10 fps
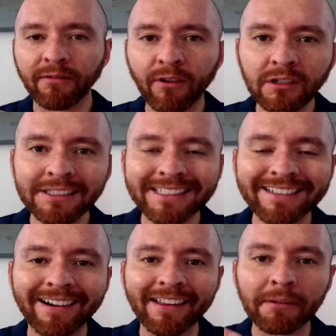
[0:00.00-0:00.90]
focusing
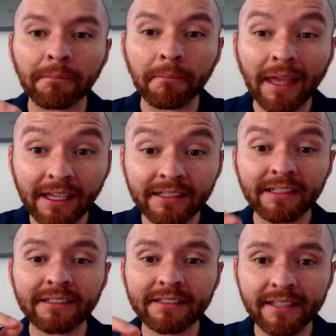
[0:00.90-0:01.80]
on the
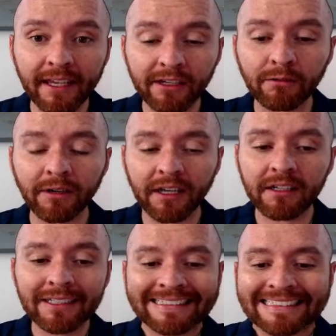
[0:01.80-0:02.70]
main takeaway.
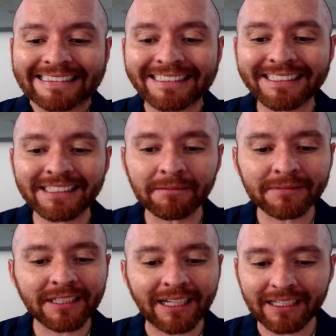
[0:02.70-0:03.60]

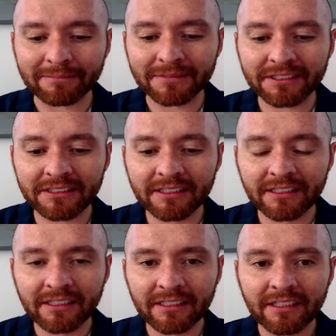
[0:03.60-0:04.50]
Sometimes
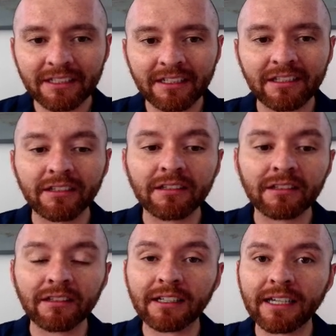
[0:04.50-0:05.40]
you
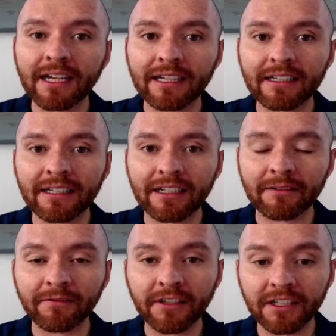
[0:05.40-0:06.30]
can look at
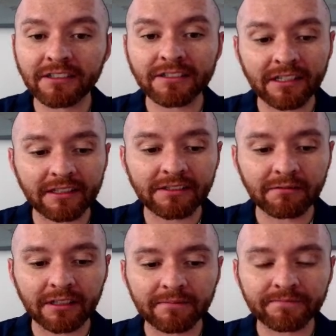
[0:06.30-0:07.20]
figures like this
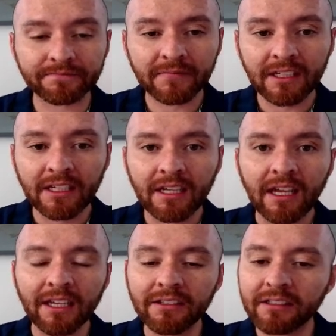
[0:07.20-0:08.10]
one,
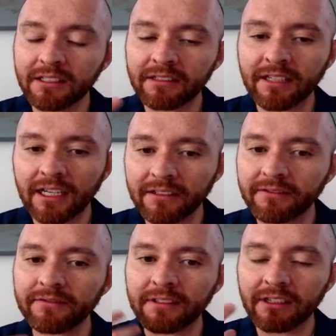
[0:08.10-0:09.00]
and you can kind
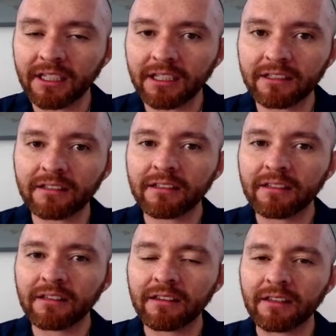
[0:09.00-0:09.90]
of glean
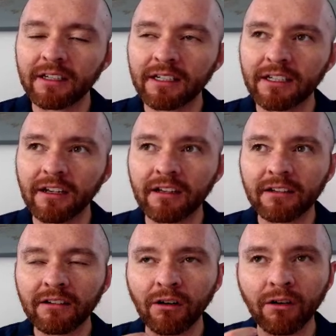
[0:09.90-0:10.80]
the
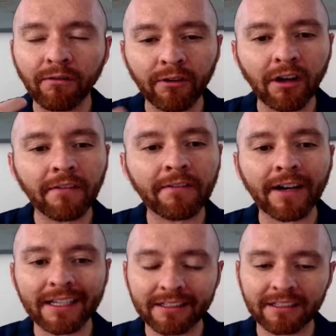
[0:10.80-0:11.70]
overall
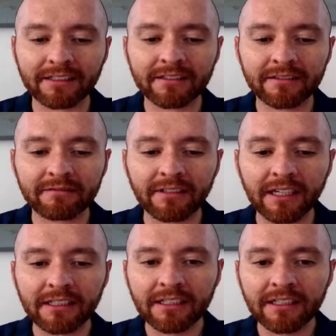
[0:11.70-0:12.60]
finding, right?